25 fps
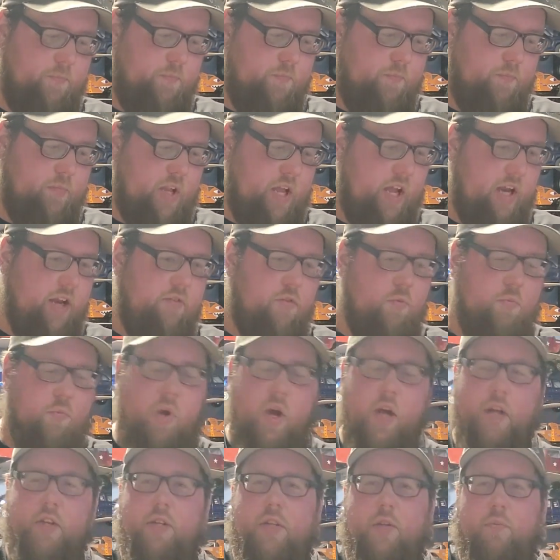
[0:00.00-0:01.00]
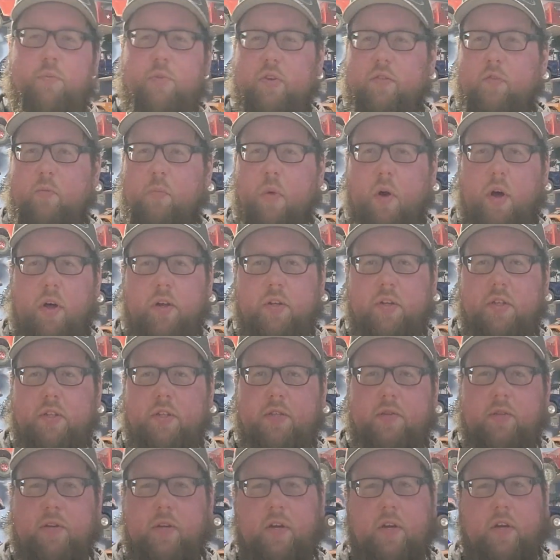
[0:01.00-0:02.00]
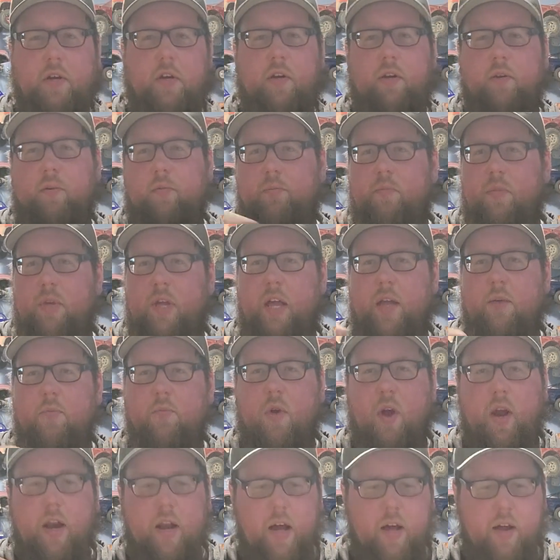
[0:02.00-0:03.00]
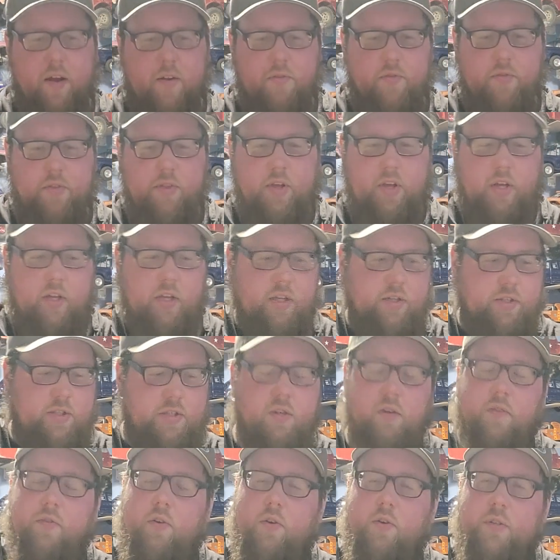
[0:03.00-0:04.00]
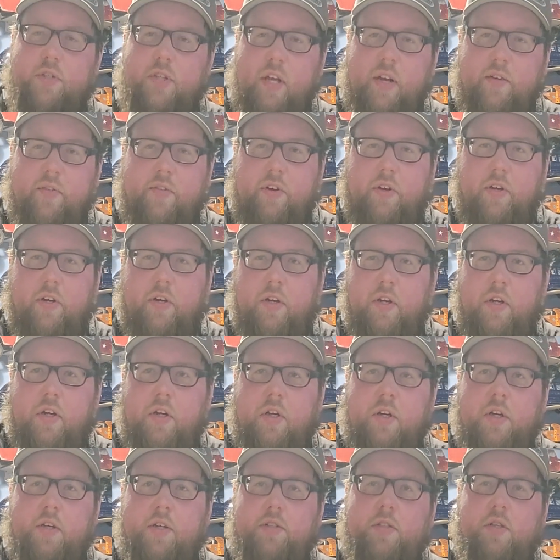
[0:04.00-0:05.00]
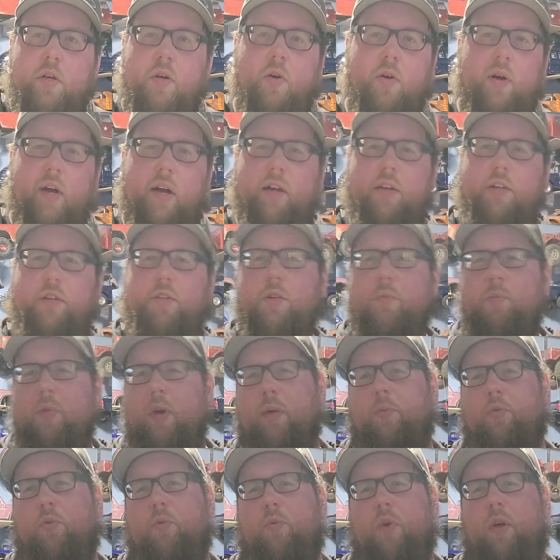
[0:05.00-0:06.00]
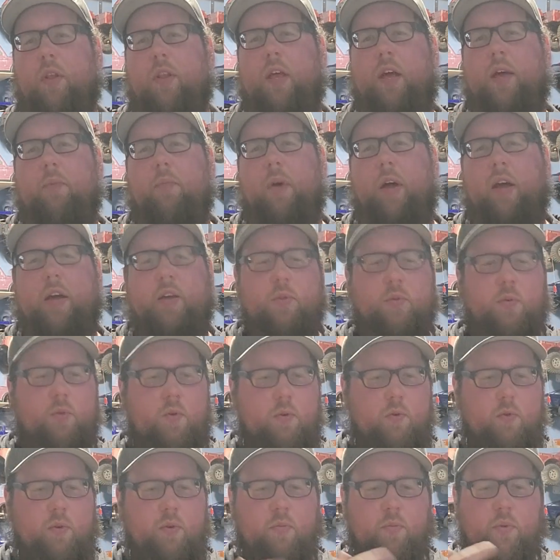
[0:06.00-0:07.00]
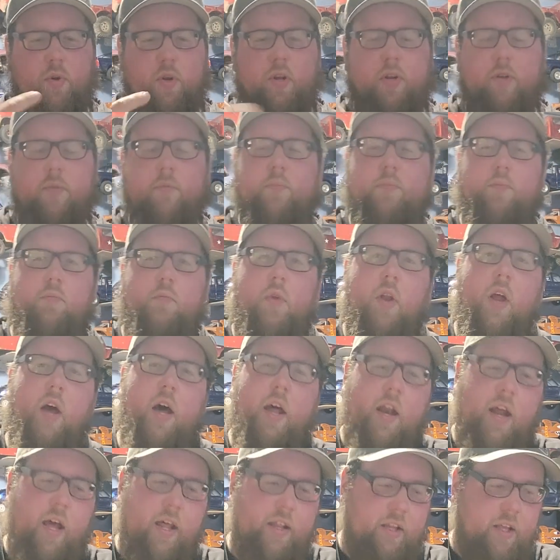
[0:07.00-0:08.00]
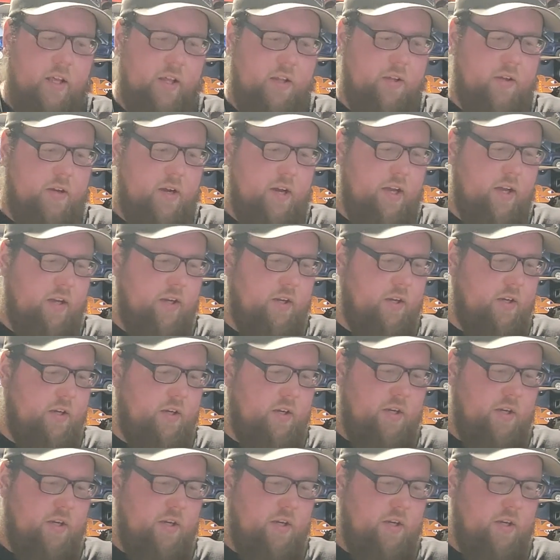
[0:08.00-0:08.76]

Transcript: Not even much. The pivot ball just came right out of the servo saver. So I should be able to run that back through and put a nut on the other end.